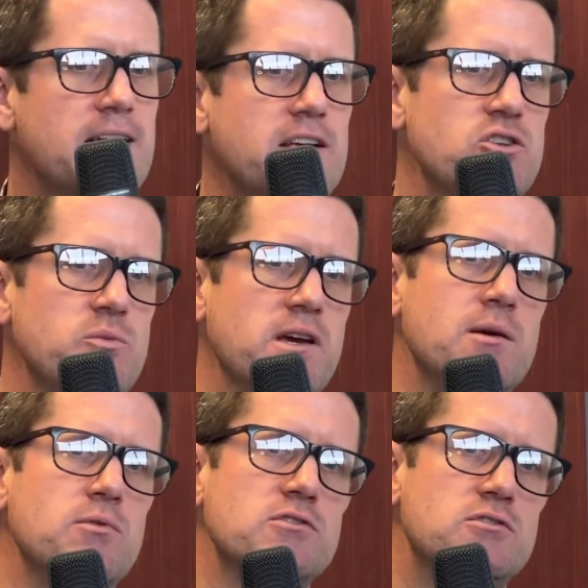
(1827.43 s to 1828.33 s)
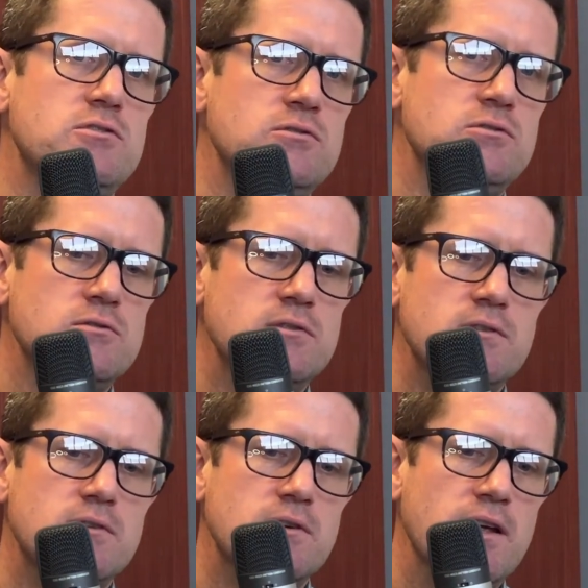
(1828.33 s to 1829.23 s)
To be able to
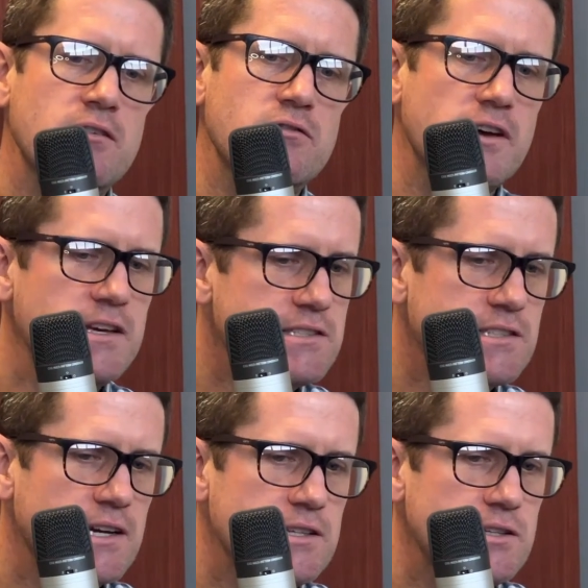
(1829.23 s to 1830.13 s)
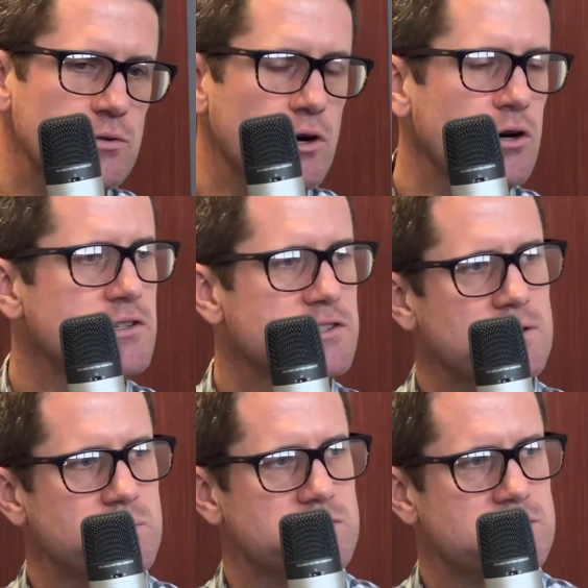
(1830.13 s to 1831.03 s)
investigate your own
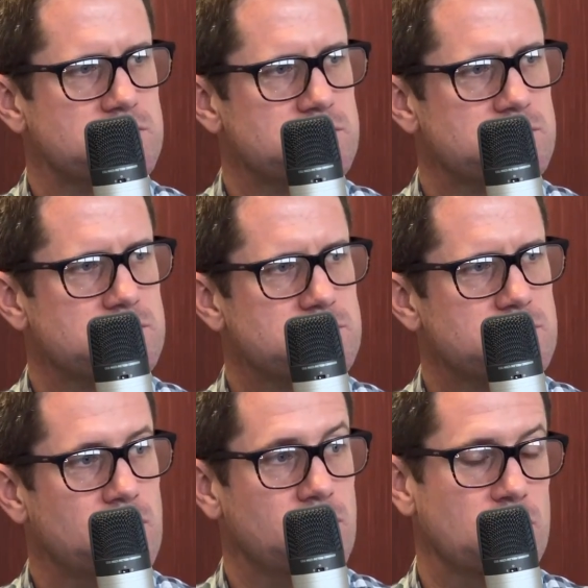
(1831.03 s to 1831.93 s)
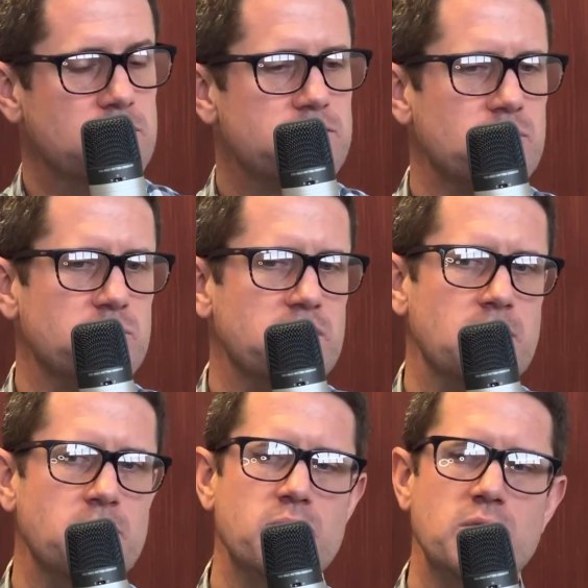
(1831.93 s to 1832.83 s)
assumptions, learn from
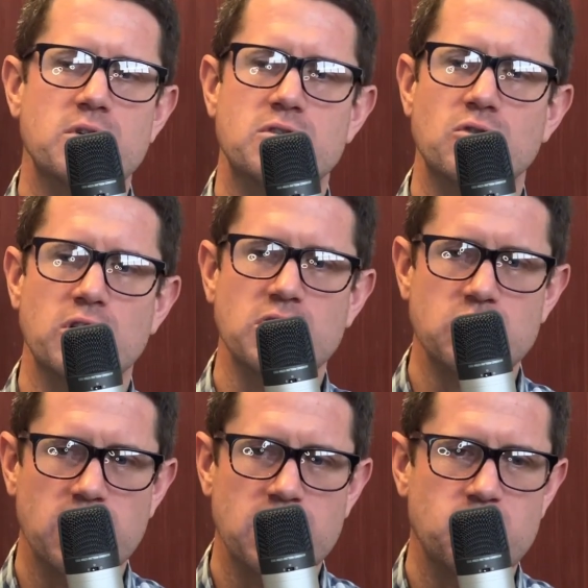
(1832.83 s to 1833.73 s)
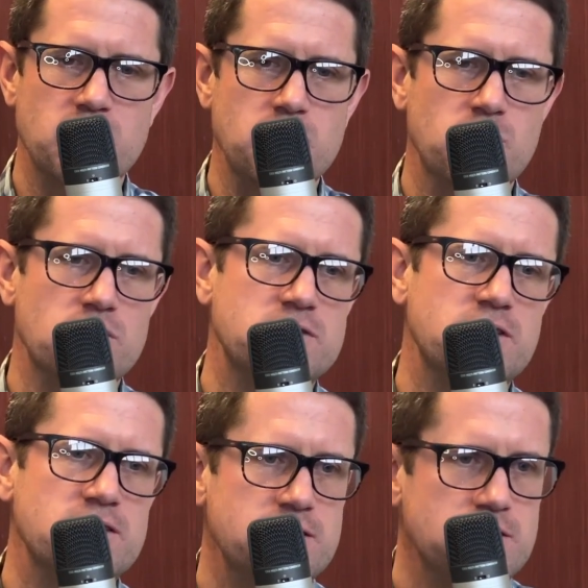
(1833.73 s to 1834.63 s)
them, talking to other people,
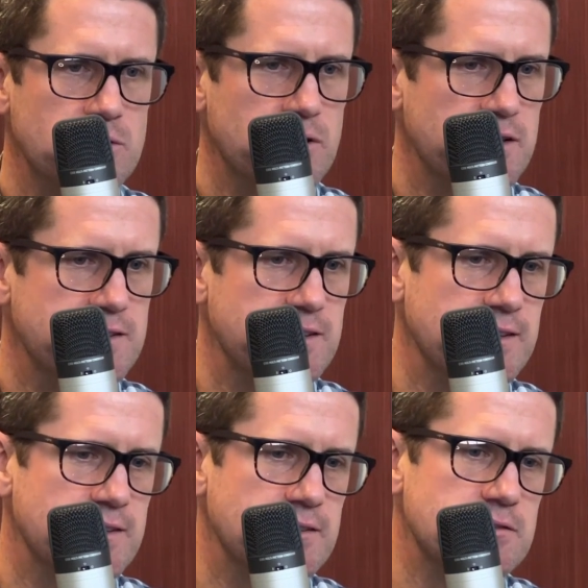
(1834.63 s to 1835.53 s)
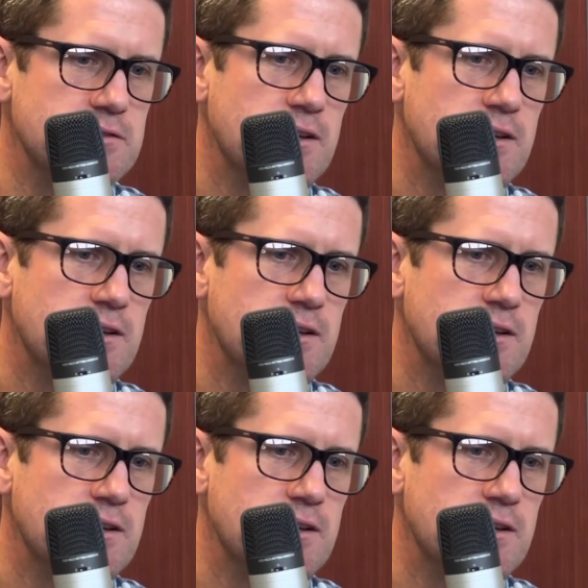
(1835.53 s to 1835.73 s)
testing your ideas,